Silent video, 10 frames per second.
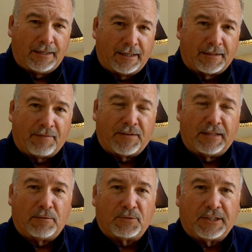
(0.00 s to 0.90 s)
Yet they
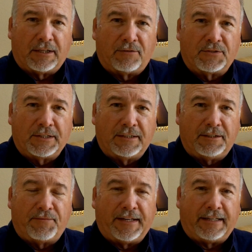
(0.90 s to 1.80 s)
find themselves
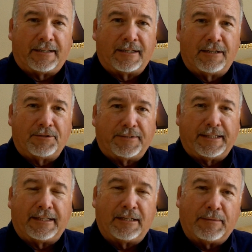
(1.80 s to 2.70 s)
defending a country,
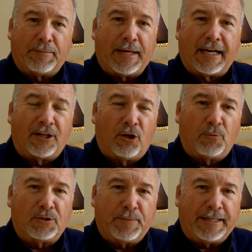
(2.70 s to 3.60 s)
then coming back and
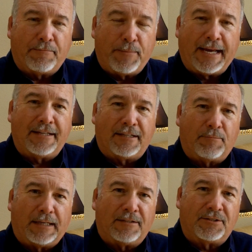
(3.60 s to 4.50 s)
almost being
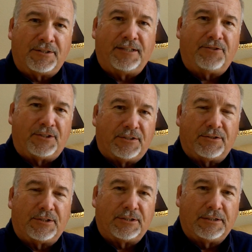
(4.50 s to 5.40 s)
abandoned by the
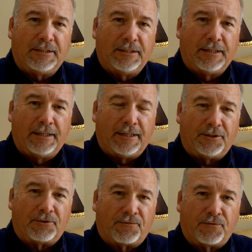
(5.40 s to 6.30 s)
citizens
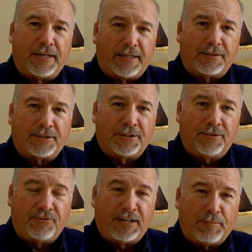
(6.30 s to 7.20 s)
and their friends
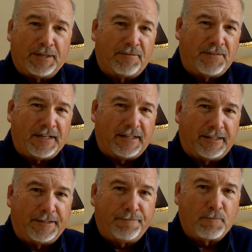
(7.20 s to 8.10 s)
who they've been
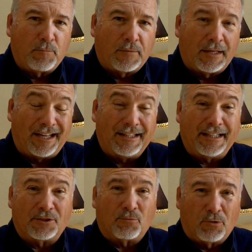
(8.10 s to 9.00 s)
defending. I think
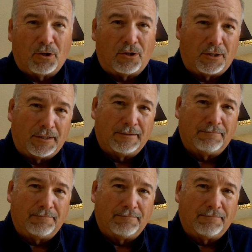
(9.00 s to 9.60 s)
that's wrong.